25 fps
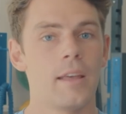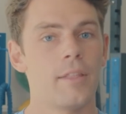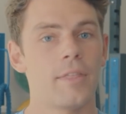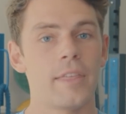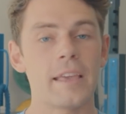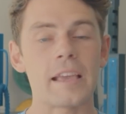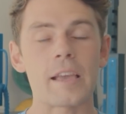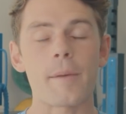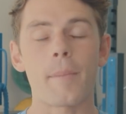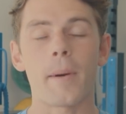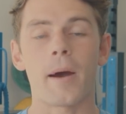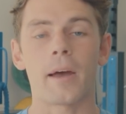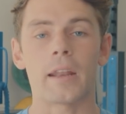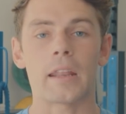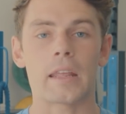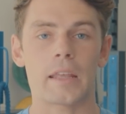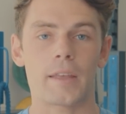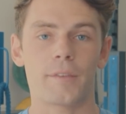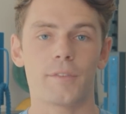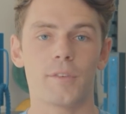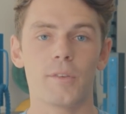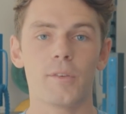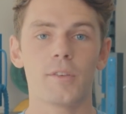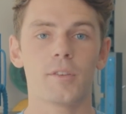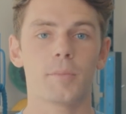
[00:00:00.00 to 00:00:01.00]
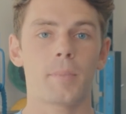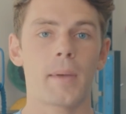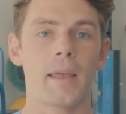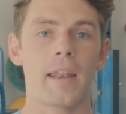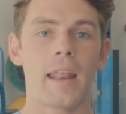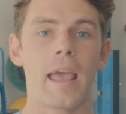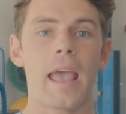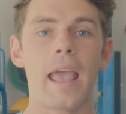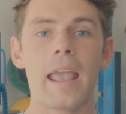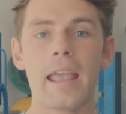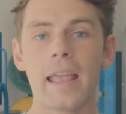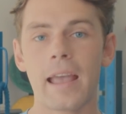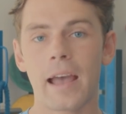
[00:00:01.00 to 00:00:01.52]
Think about it. If you
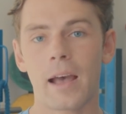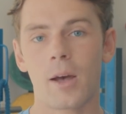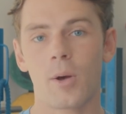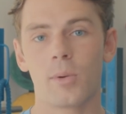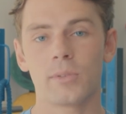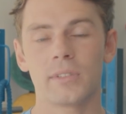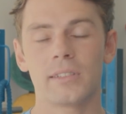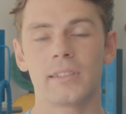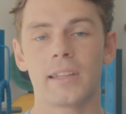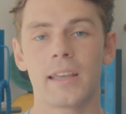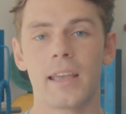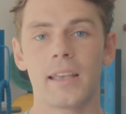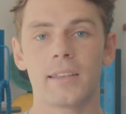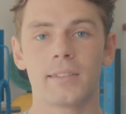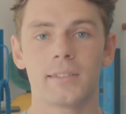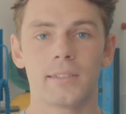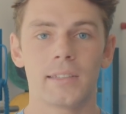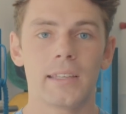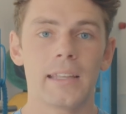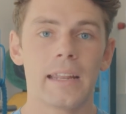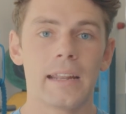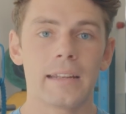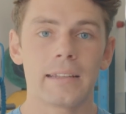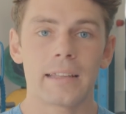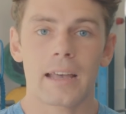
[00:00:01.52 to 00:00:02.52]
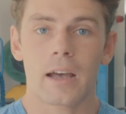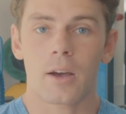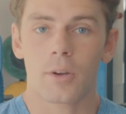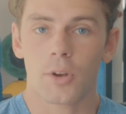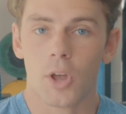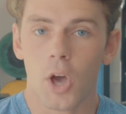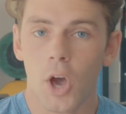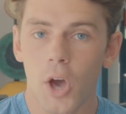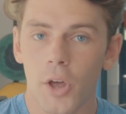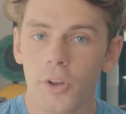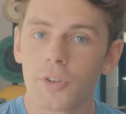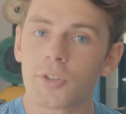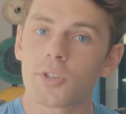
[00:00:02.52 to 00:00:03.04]
spend 8 hours a day sitting down,
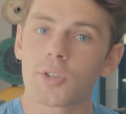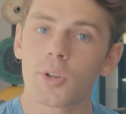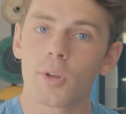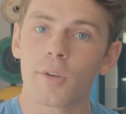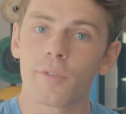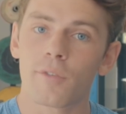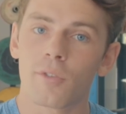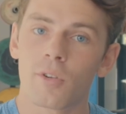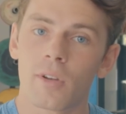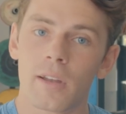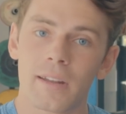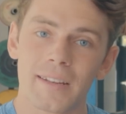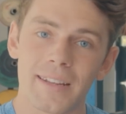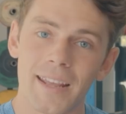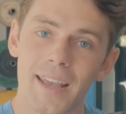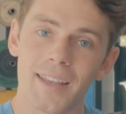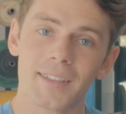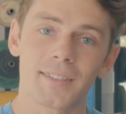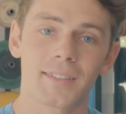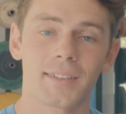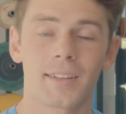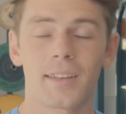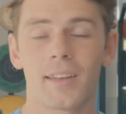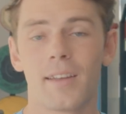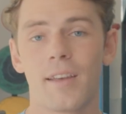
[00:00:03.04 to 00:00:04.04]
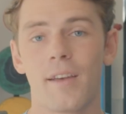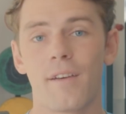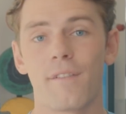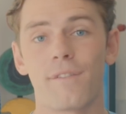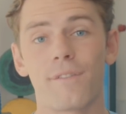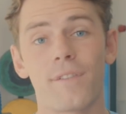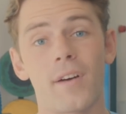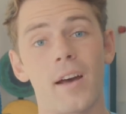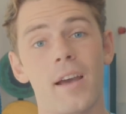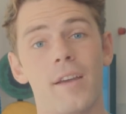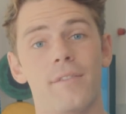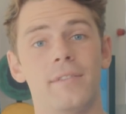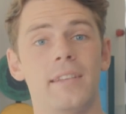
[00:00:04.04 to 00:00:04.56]
hunched over at a desk,
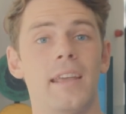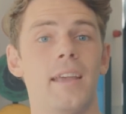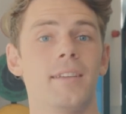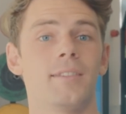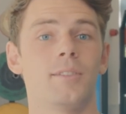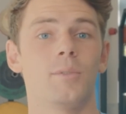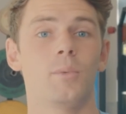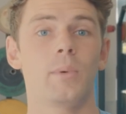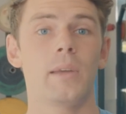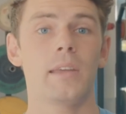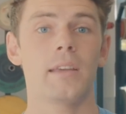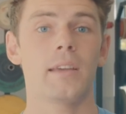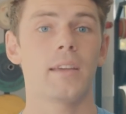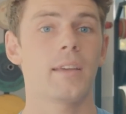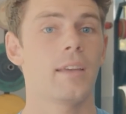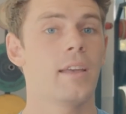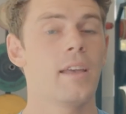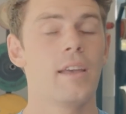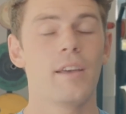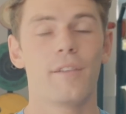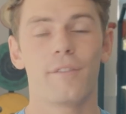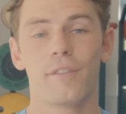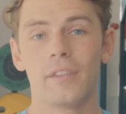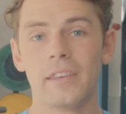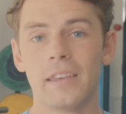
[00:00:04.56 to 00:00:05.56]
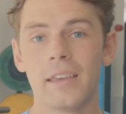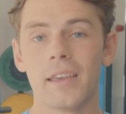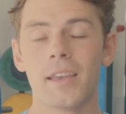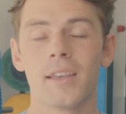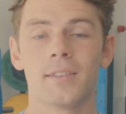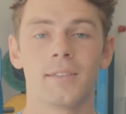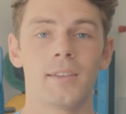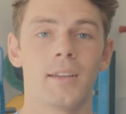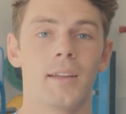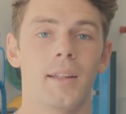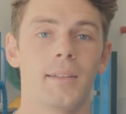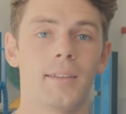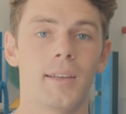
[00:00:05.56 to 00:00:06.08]
5 days a week, for
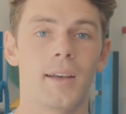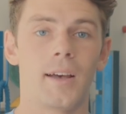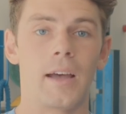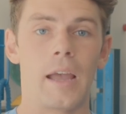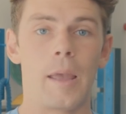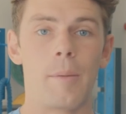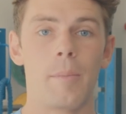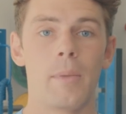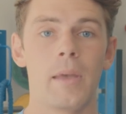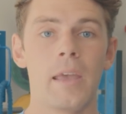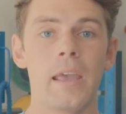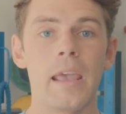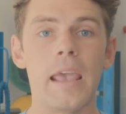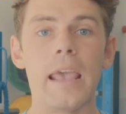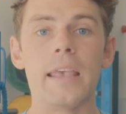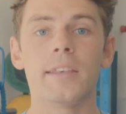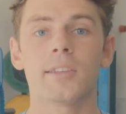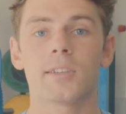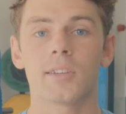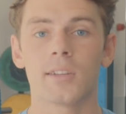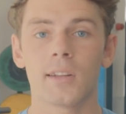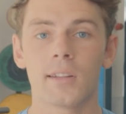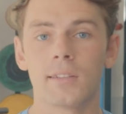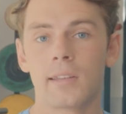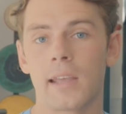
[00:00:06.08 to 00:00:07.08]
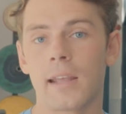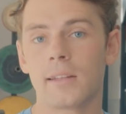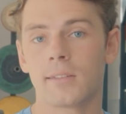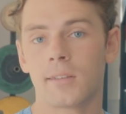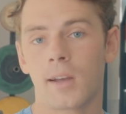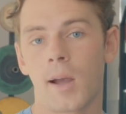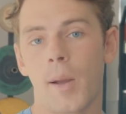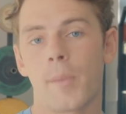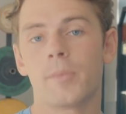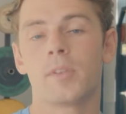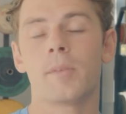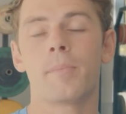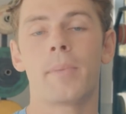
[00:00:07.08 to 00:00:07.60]
years at a time, it's going to take
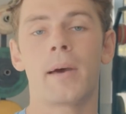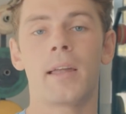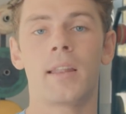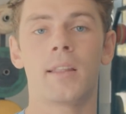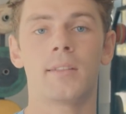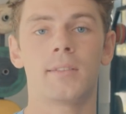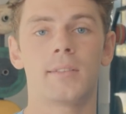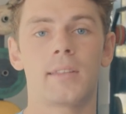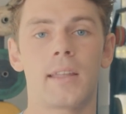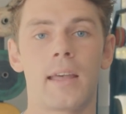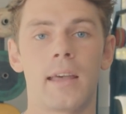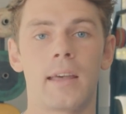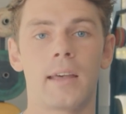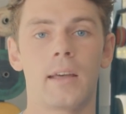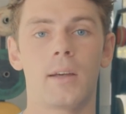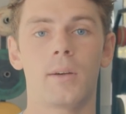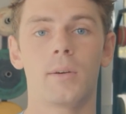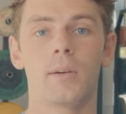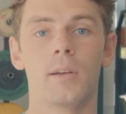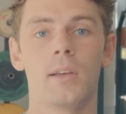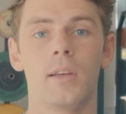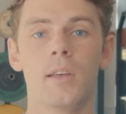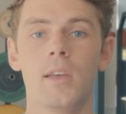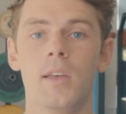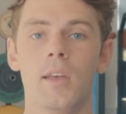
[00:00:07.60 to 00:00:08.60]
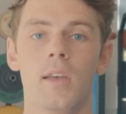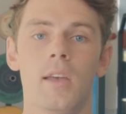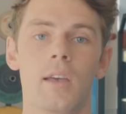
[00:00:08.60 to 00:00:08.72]
time to balance that out.